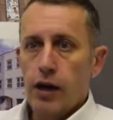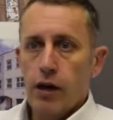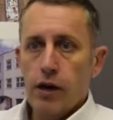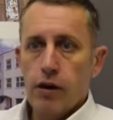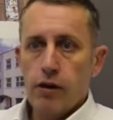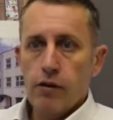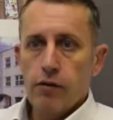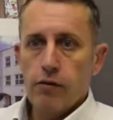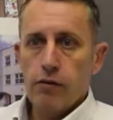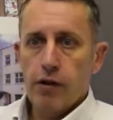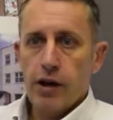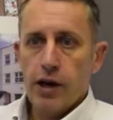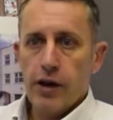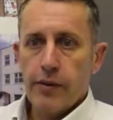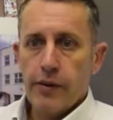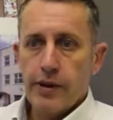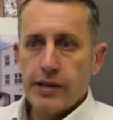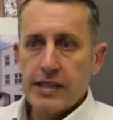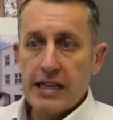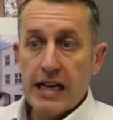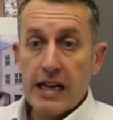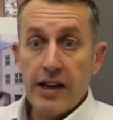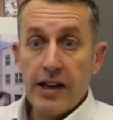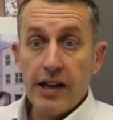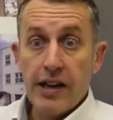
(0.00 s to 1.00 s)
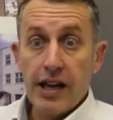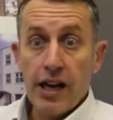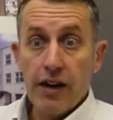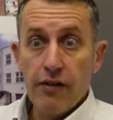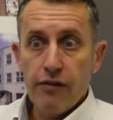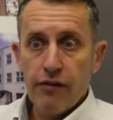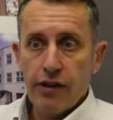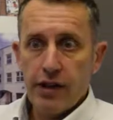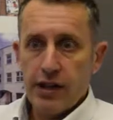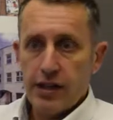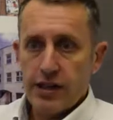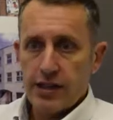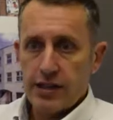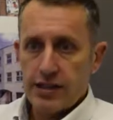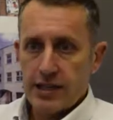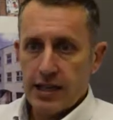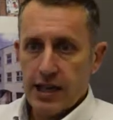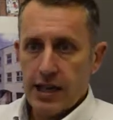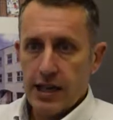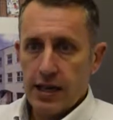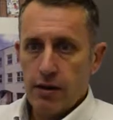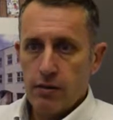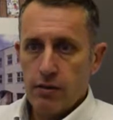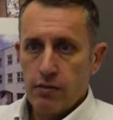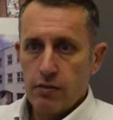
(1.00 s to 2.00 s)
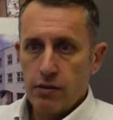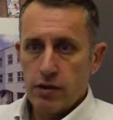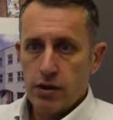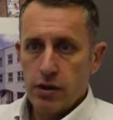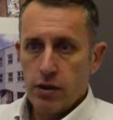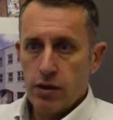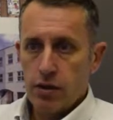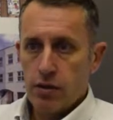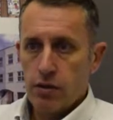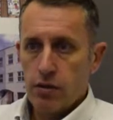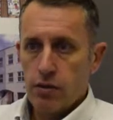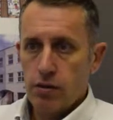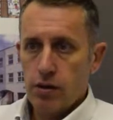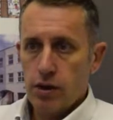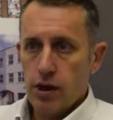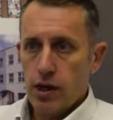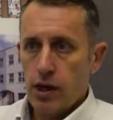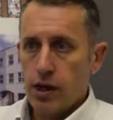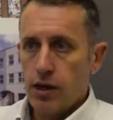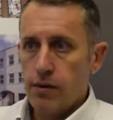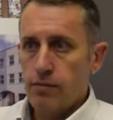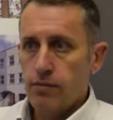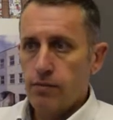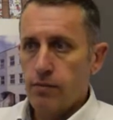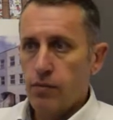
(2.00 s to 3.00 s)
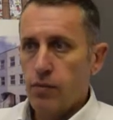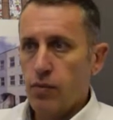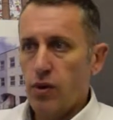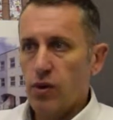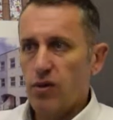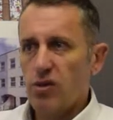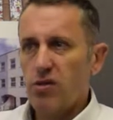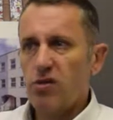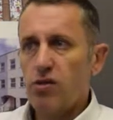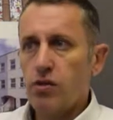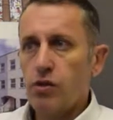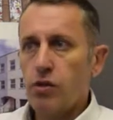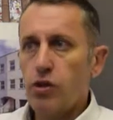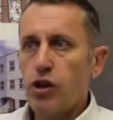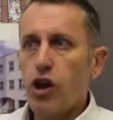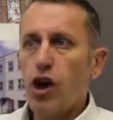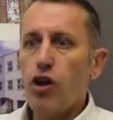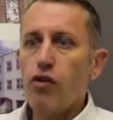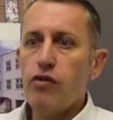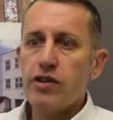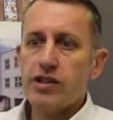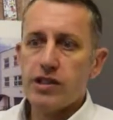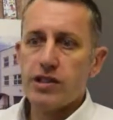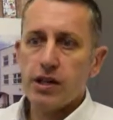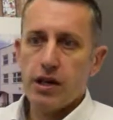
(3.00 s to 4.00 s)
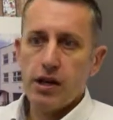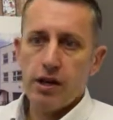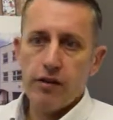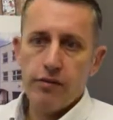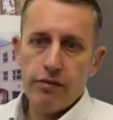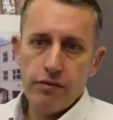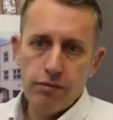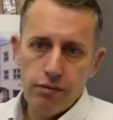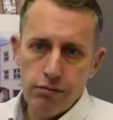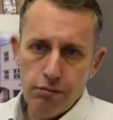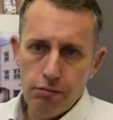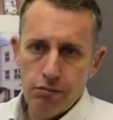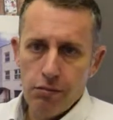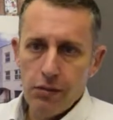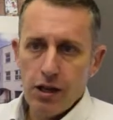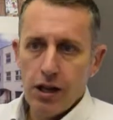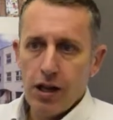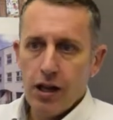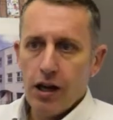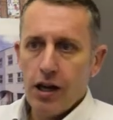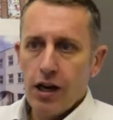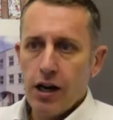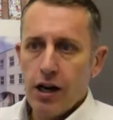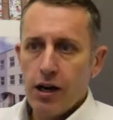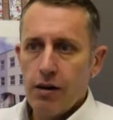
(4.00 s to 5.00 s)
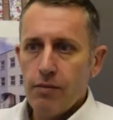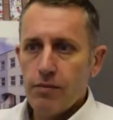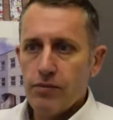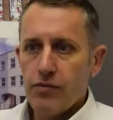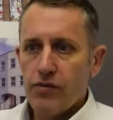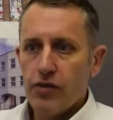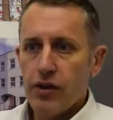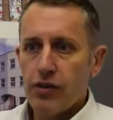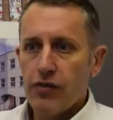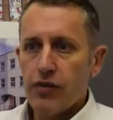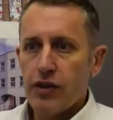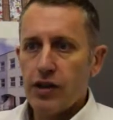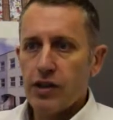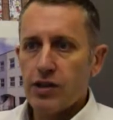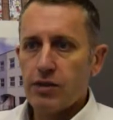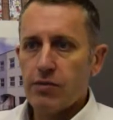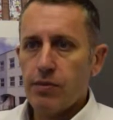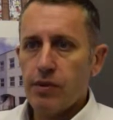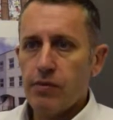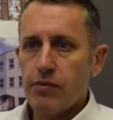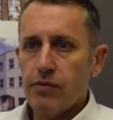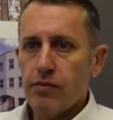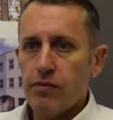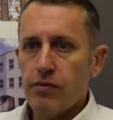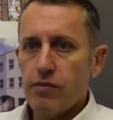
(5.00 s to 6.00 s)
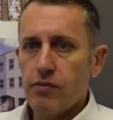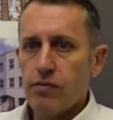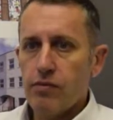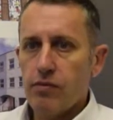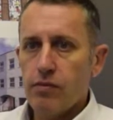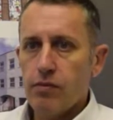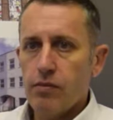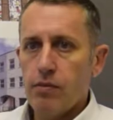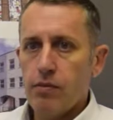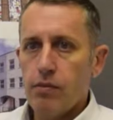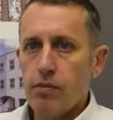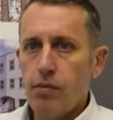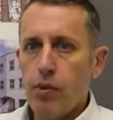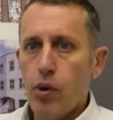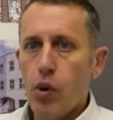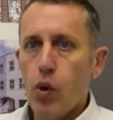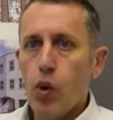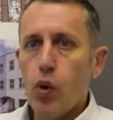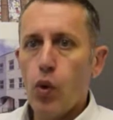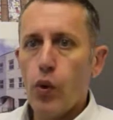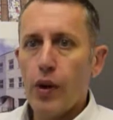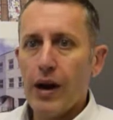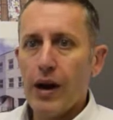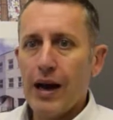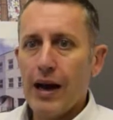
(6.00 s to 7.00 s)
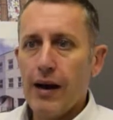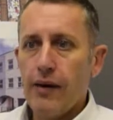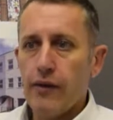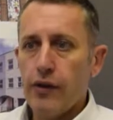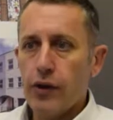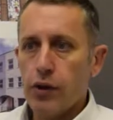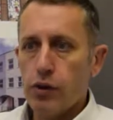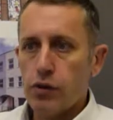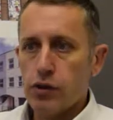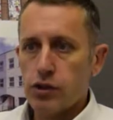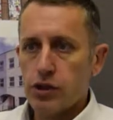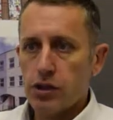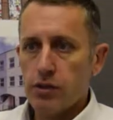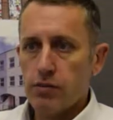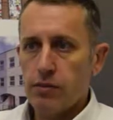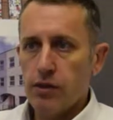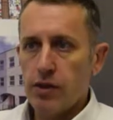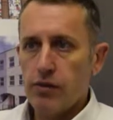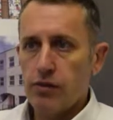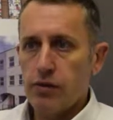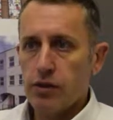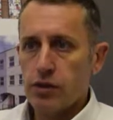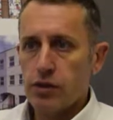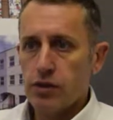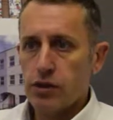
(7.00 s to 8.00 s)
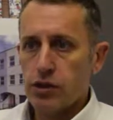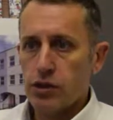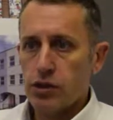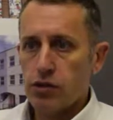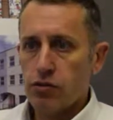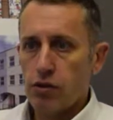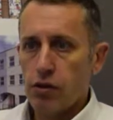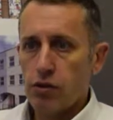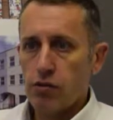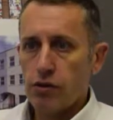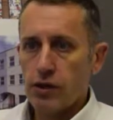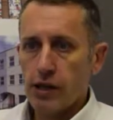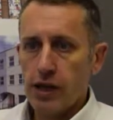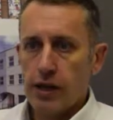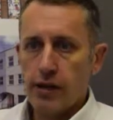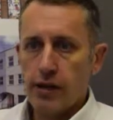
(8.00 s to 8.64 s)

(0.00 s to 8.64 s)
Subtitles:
Right the way down at the other end of the scale to, well, no reserve. A few things have been pulled out of the auction, but if we just scroll down,